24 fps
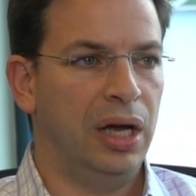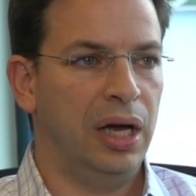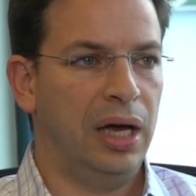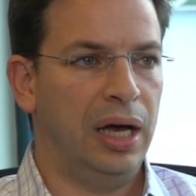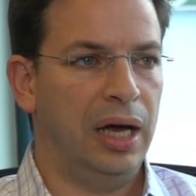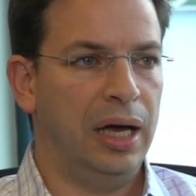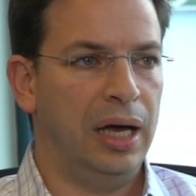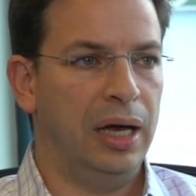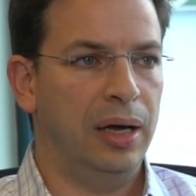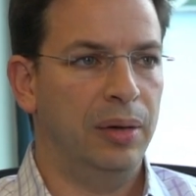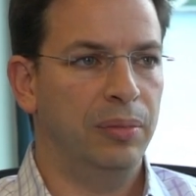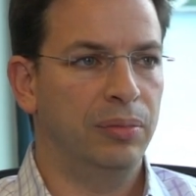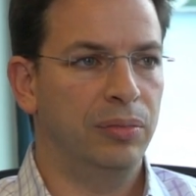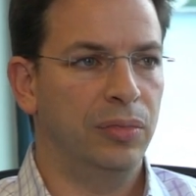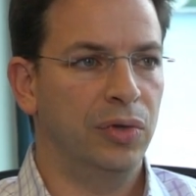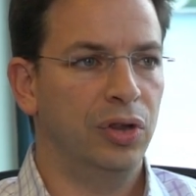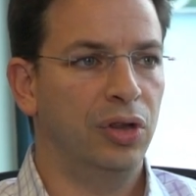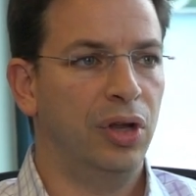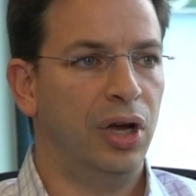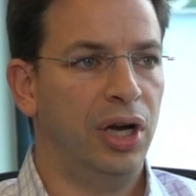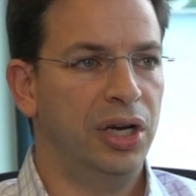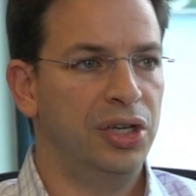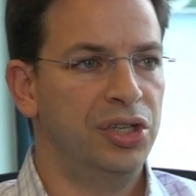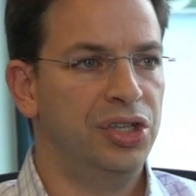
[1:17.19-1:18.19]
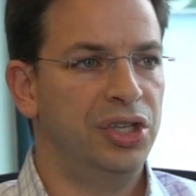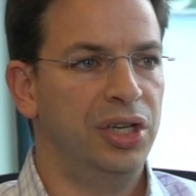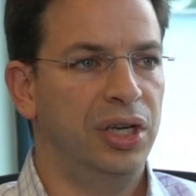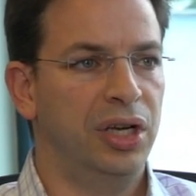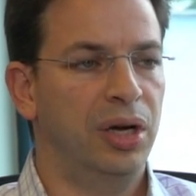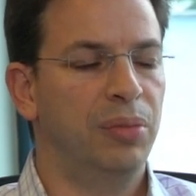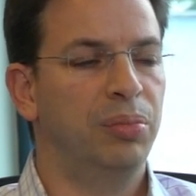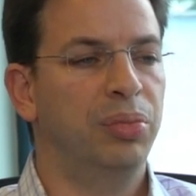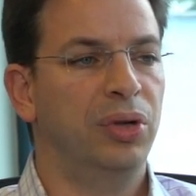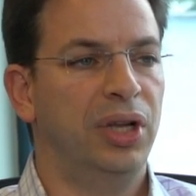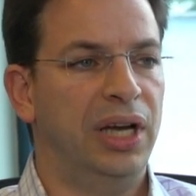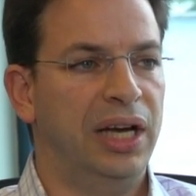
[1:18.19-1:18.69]
launching
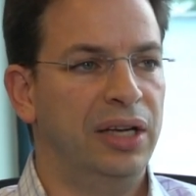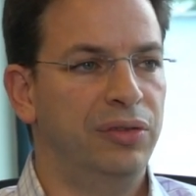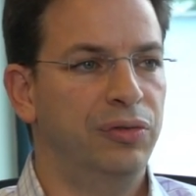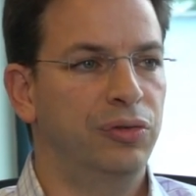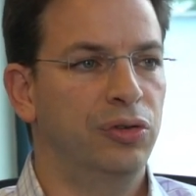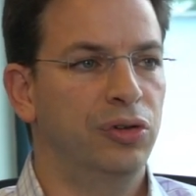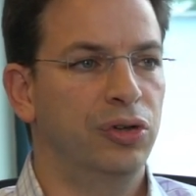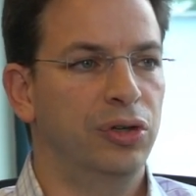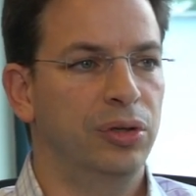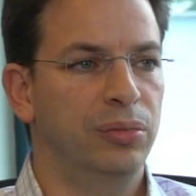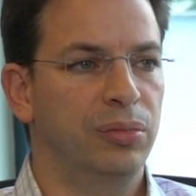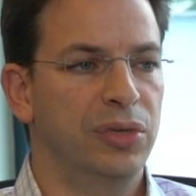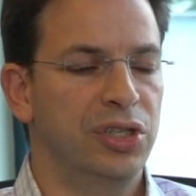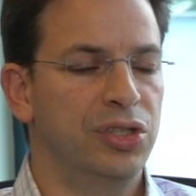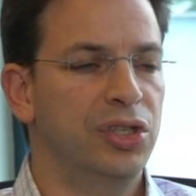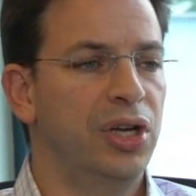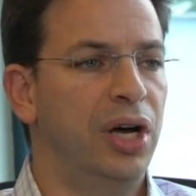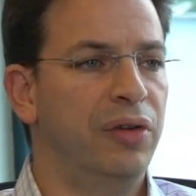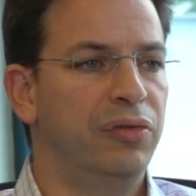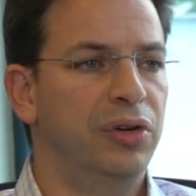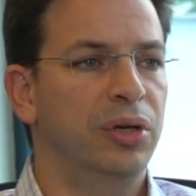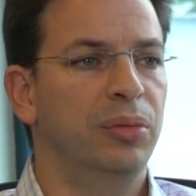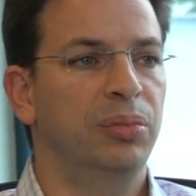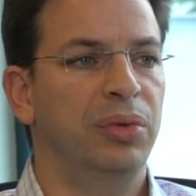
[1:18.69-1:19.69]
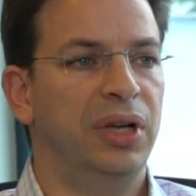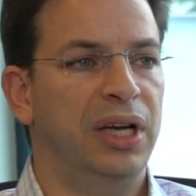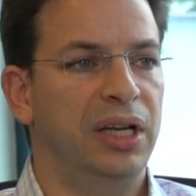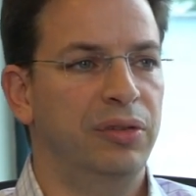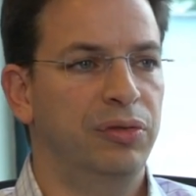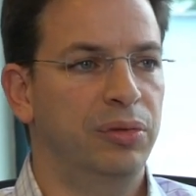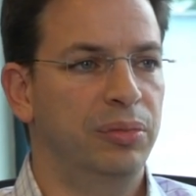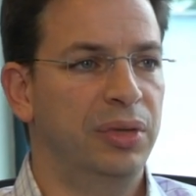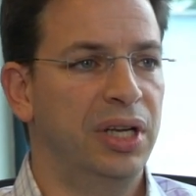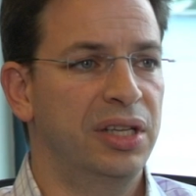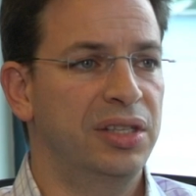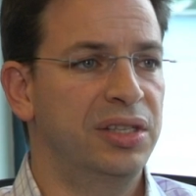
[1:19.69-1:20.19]
a software
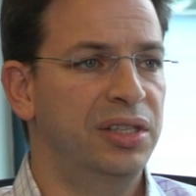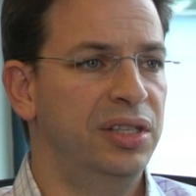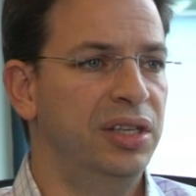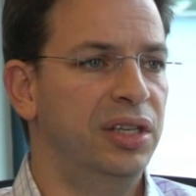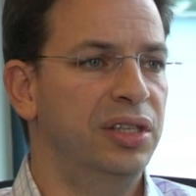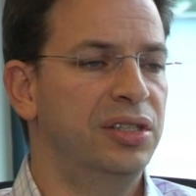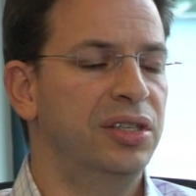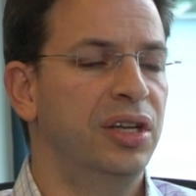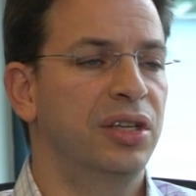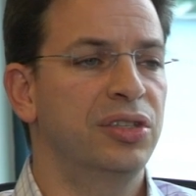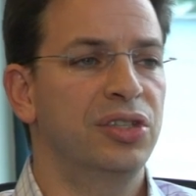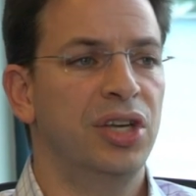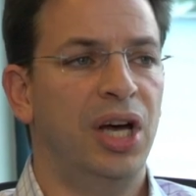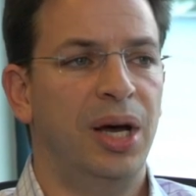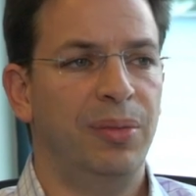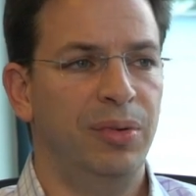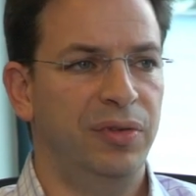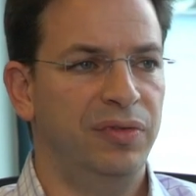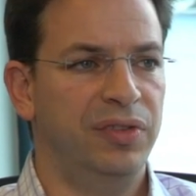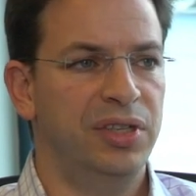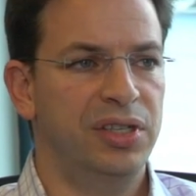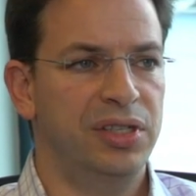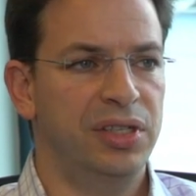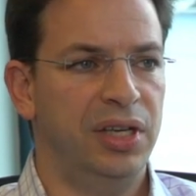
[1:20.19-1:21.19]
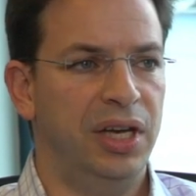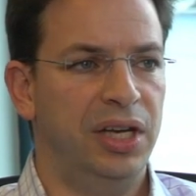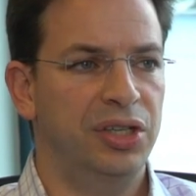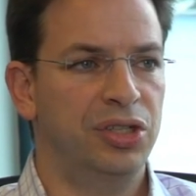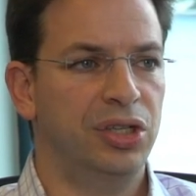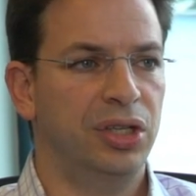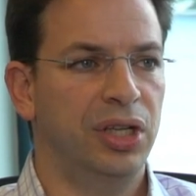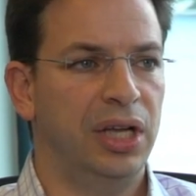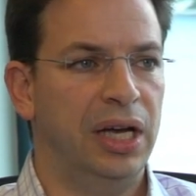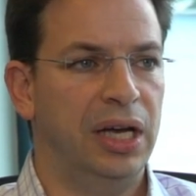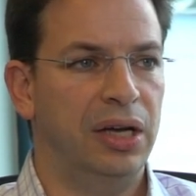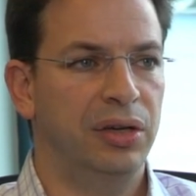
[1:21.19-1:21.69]
platform that sits on top of this
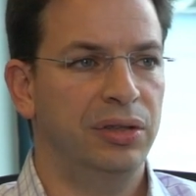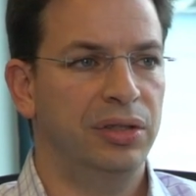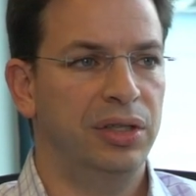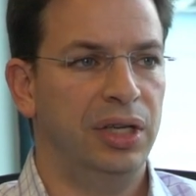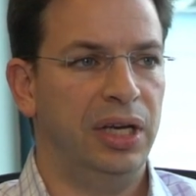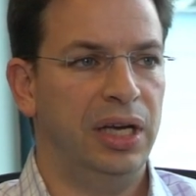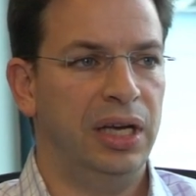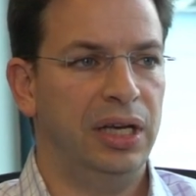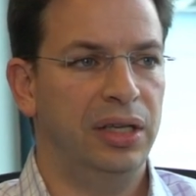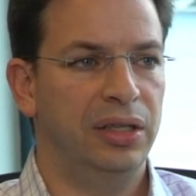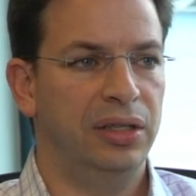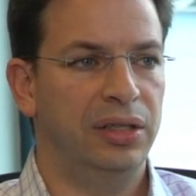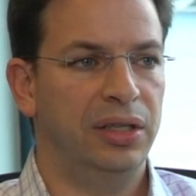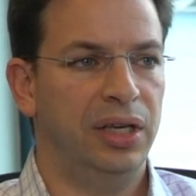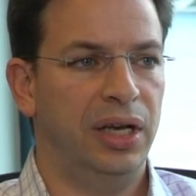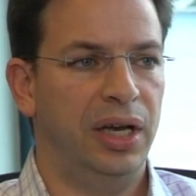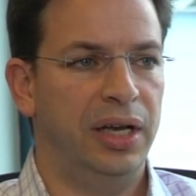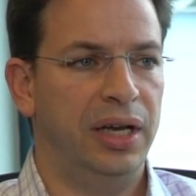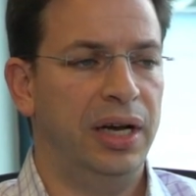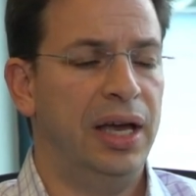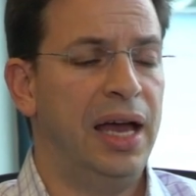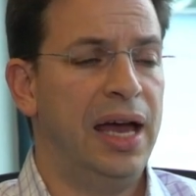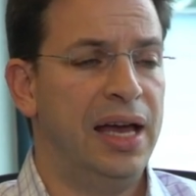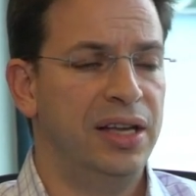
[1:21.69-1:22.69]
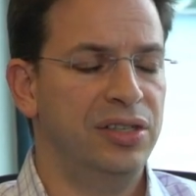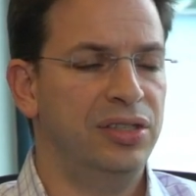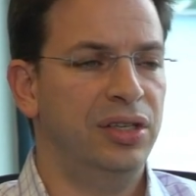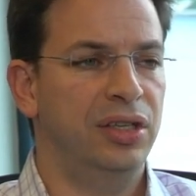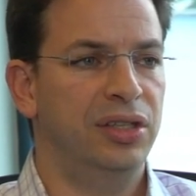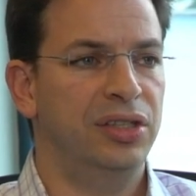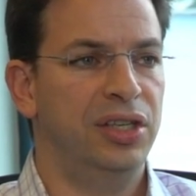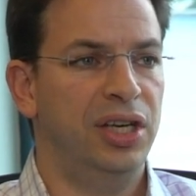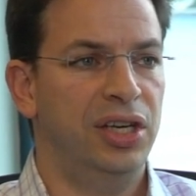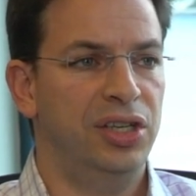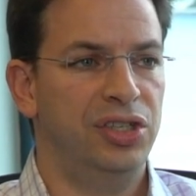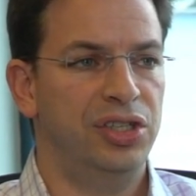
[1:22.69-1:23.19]
edge cloud, and it has the
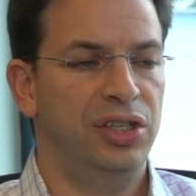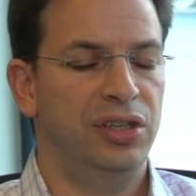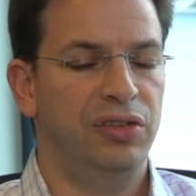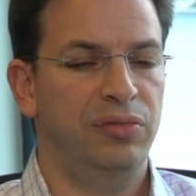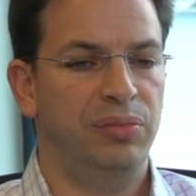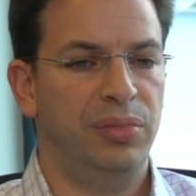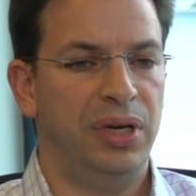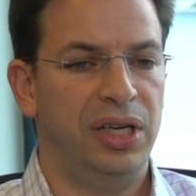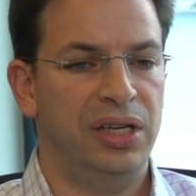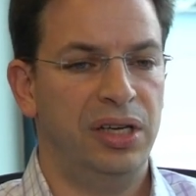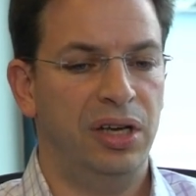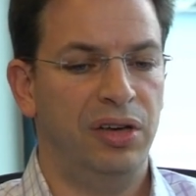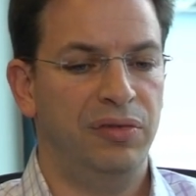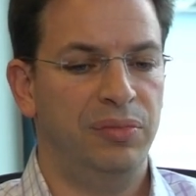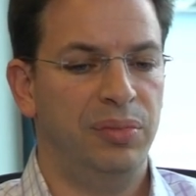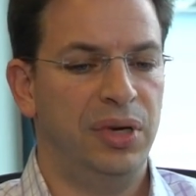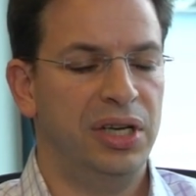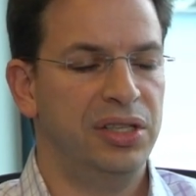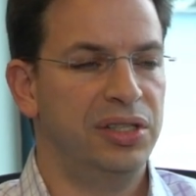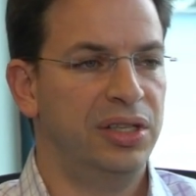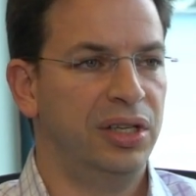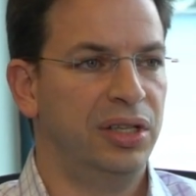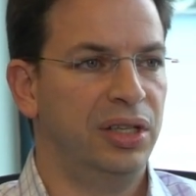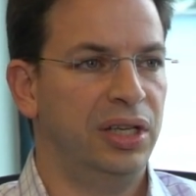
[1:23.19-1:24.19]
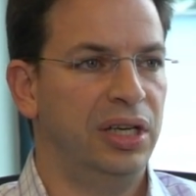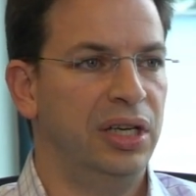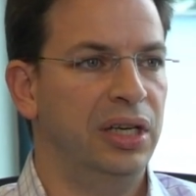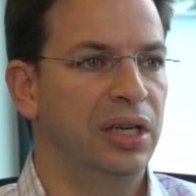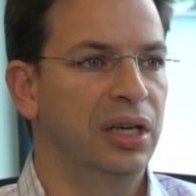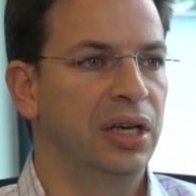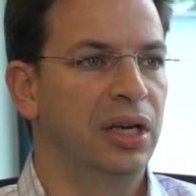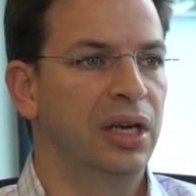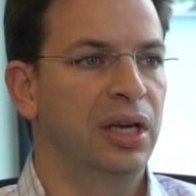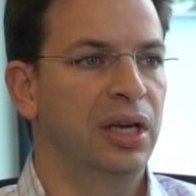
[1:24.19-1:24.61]
intention of basically